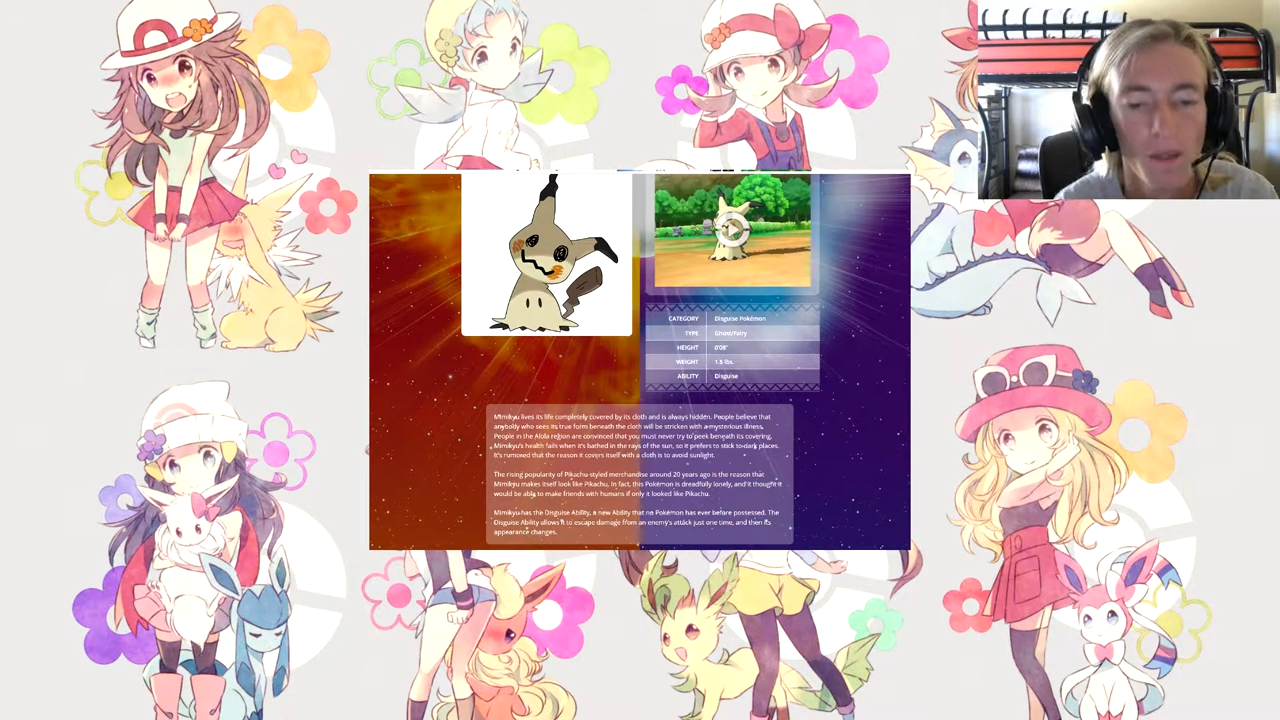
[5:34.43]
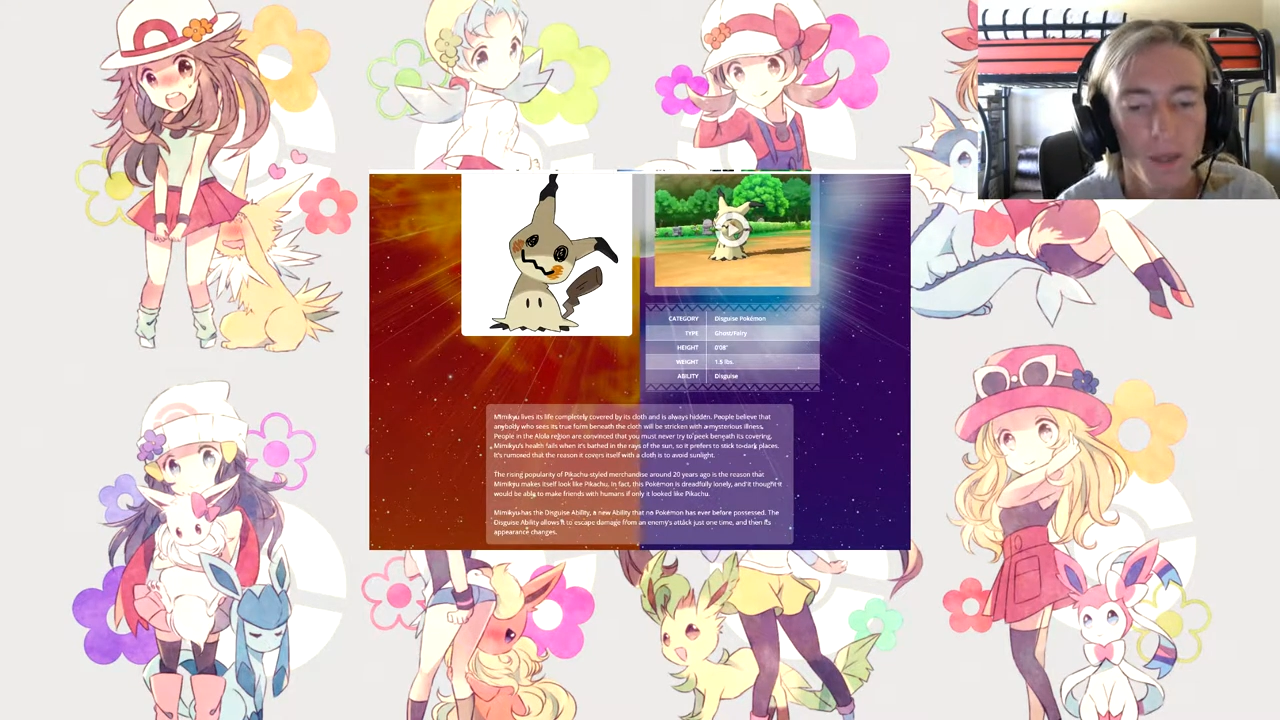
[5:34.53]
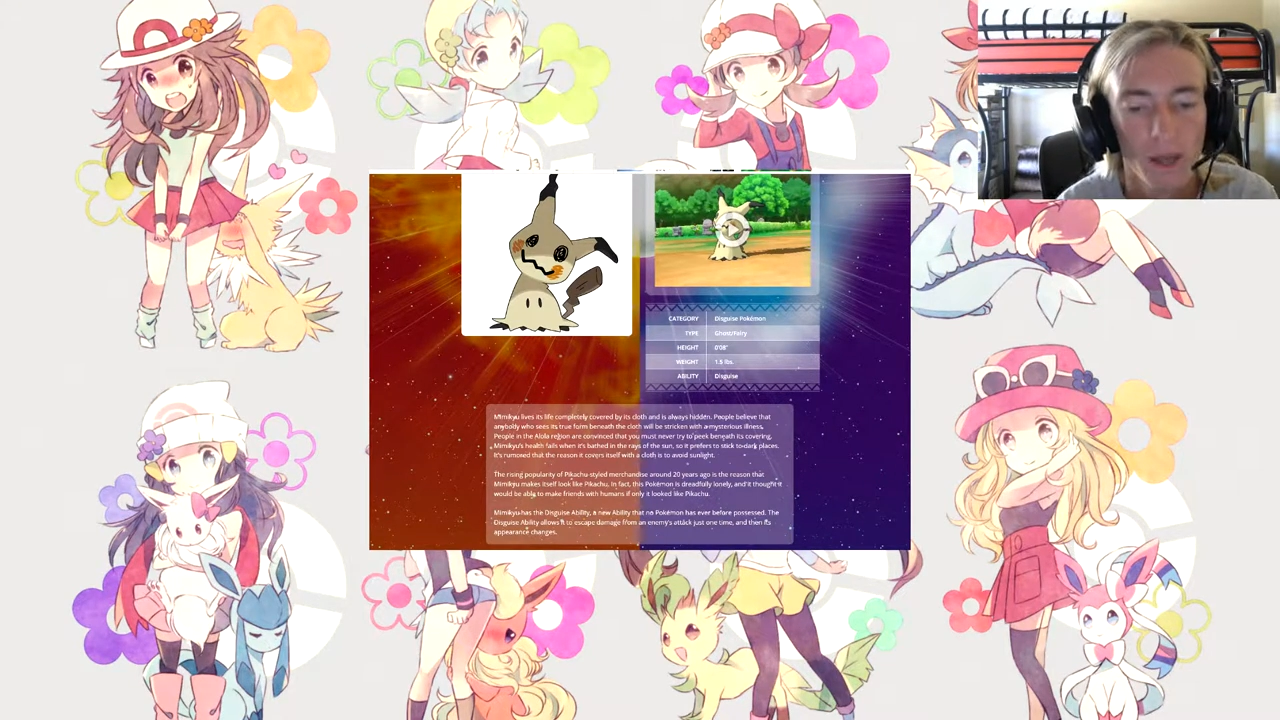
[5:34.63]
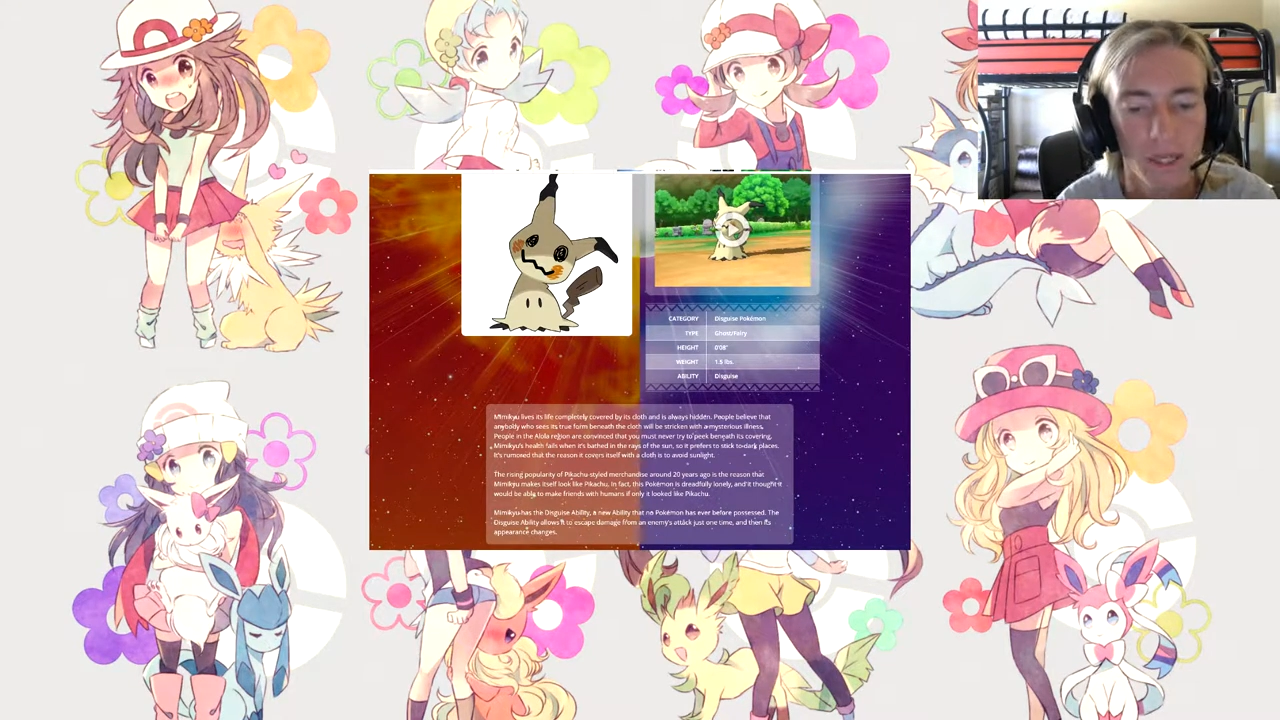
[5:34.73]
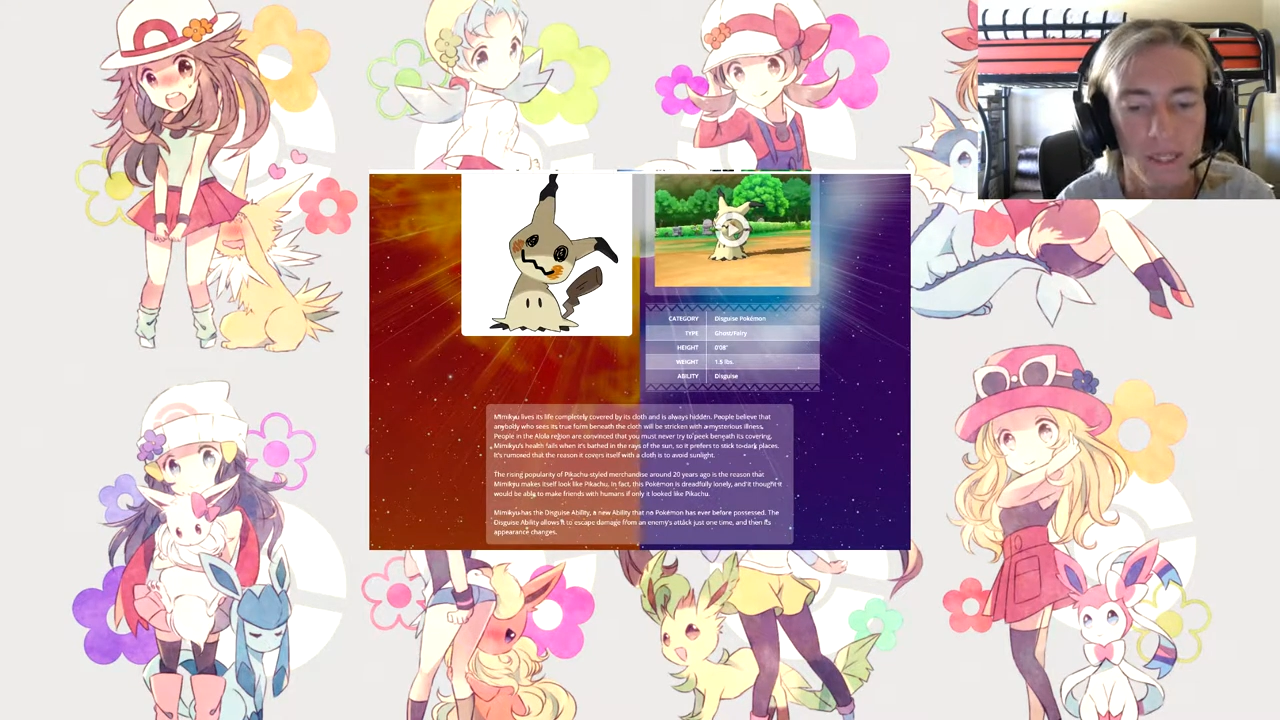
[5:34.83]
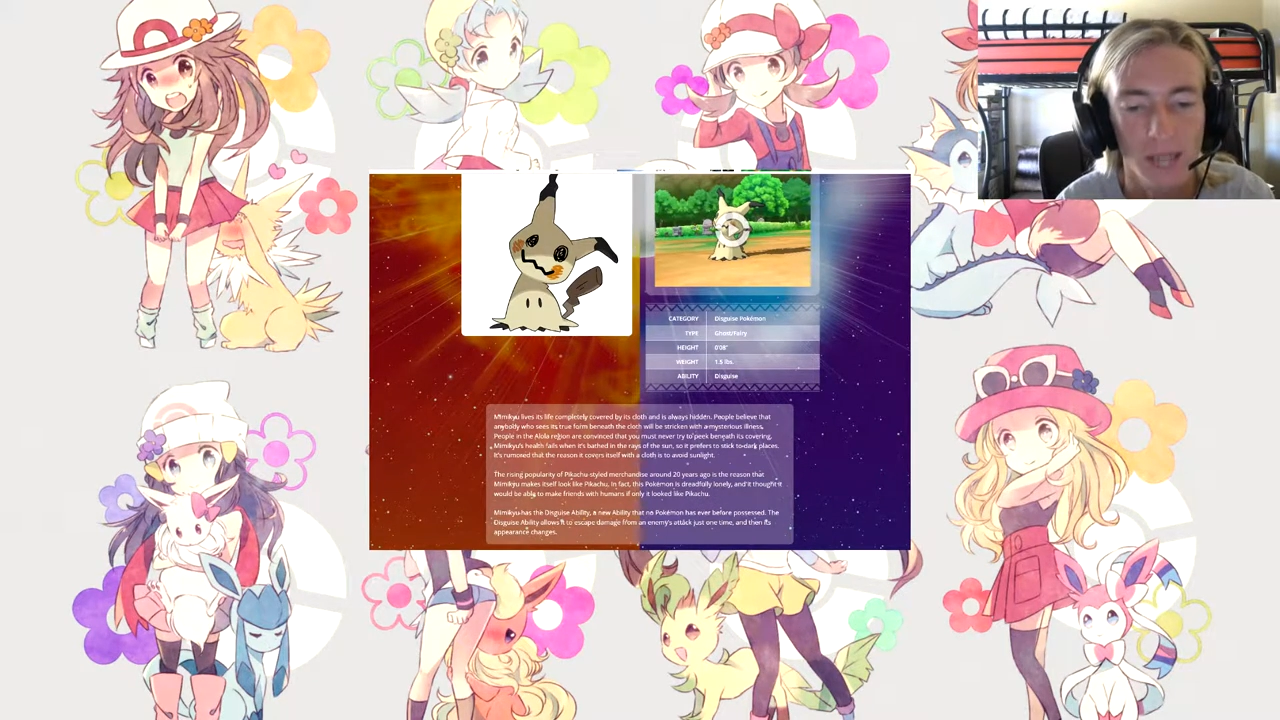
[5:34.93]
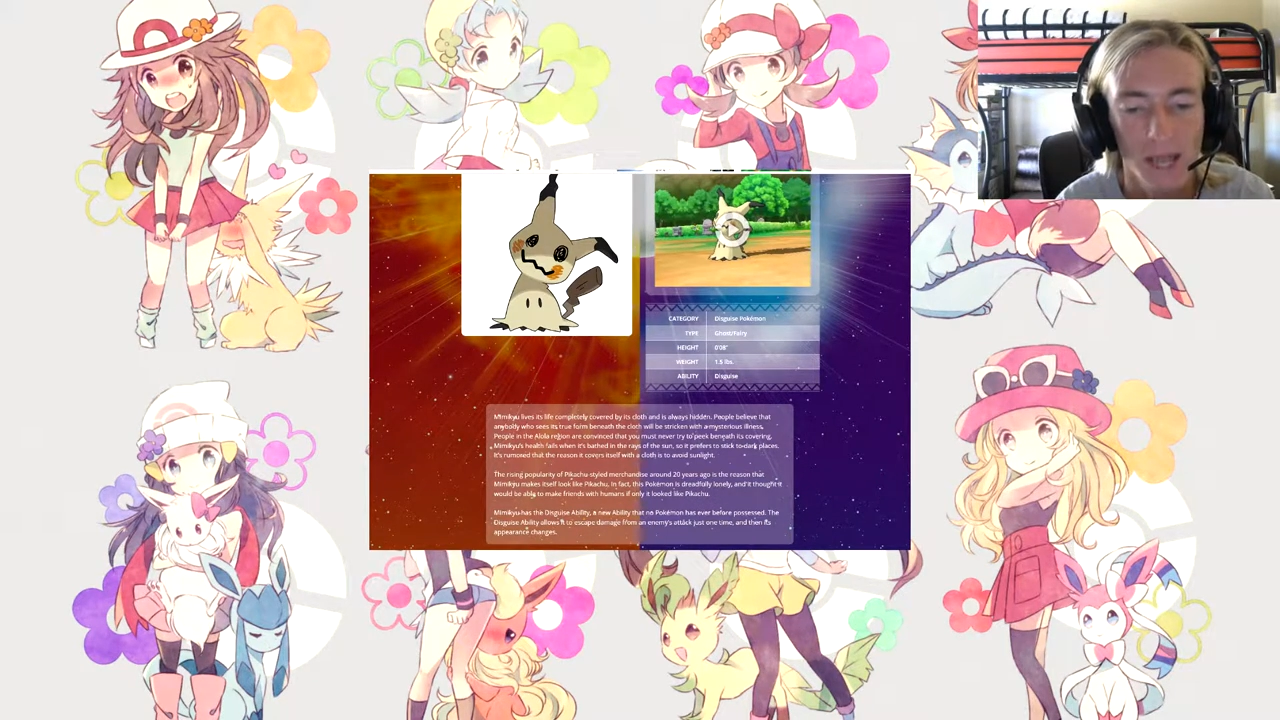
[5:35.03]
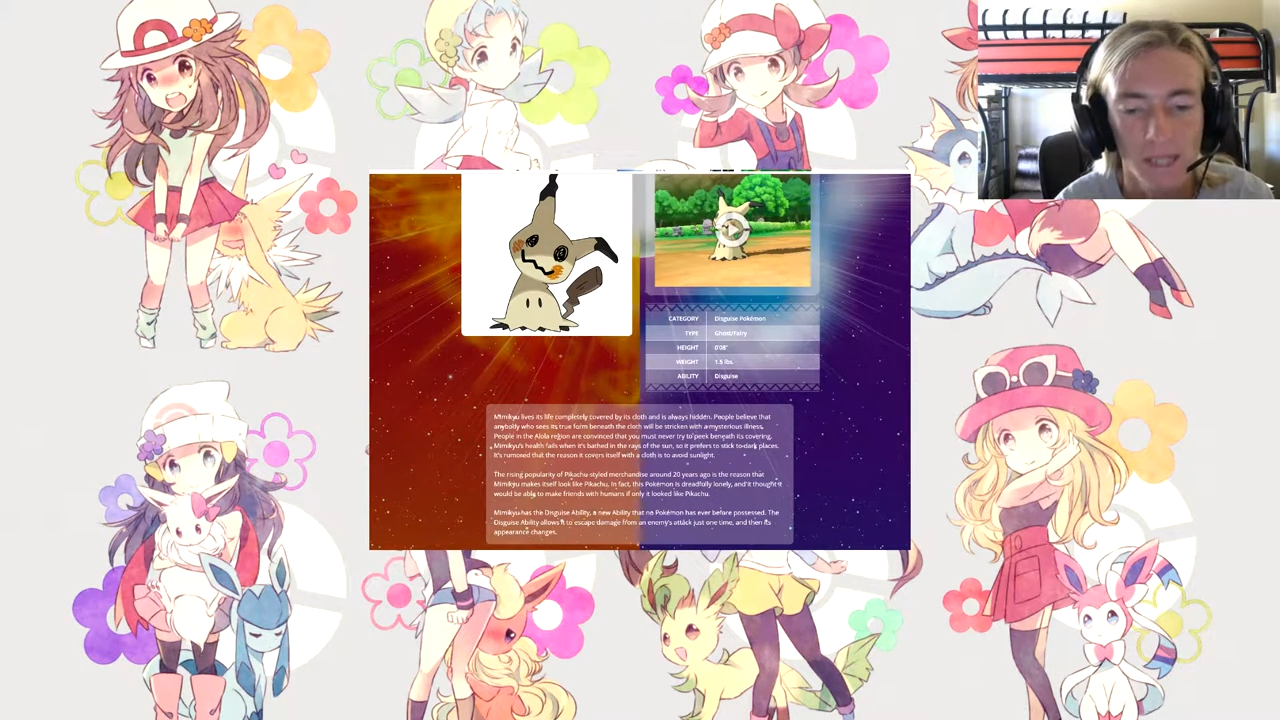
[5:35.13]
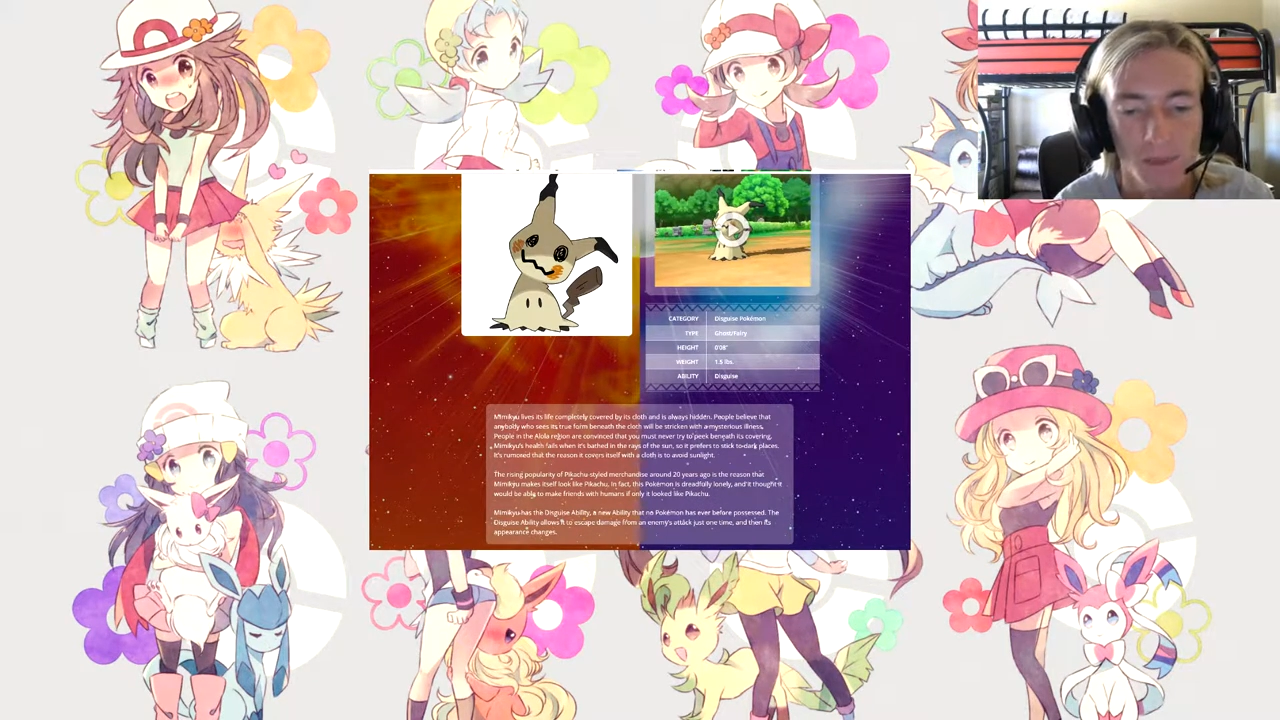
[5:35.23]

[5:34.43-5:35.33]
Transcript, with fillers: the disguise